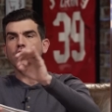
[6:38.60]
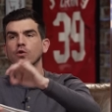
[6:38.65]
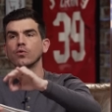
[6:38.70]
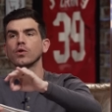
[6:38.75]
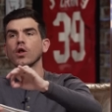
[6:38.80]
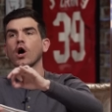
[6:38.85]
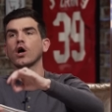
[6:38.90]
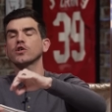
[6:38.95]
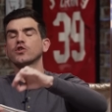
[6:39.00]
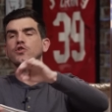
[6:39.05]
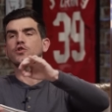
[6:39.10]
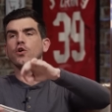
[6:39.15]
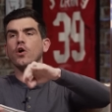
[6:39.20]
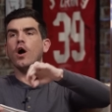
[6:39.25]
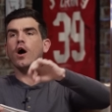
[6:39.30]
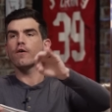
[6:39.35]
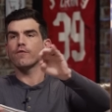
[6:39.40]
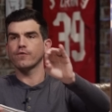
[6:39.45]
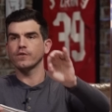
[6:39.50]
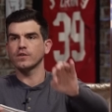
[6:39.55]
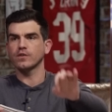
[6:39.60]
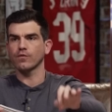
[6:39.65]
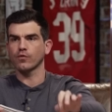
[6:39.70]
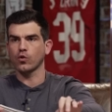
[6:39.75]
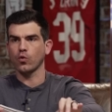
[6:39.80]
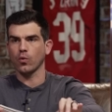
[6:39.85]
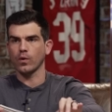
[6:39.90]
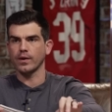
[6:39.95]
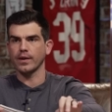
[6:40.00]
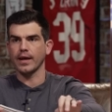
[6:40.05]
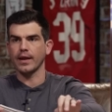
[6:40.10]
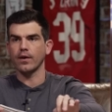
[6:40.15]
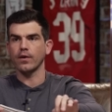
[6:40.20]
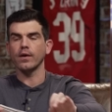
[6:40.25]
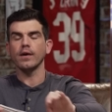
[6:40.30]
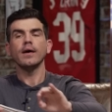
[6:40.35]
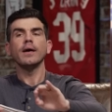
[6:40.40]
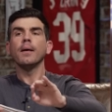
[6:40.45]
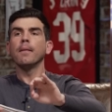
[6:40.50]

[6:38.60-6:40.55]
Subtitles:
you lost your offensive coordinator.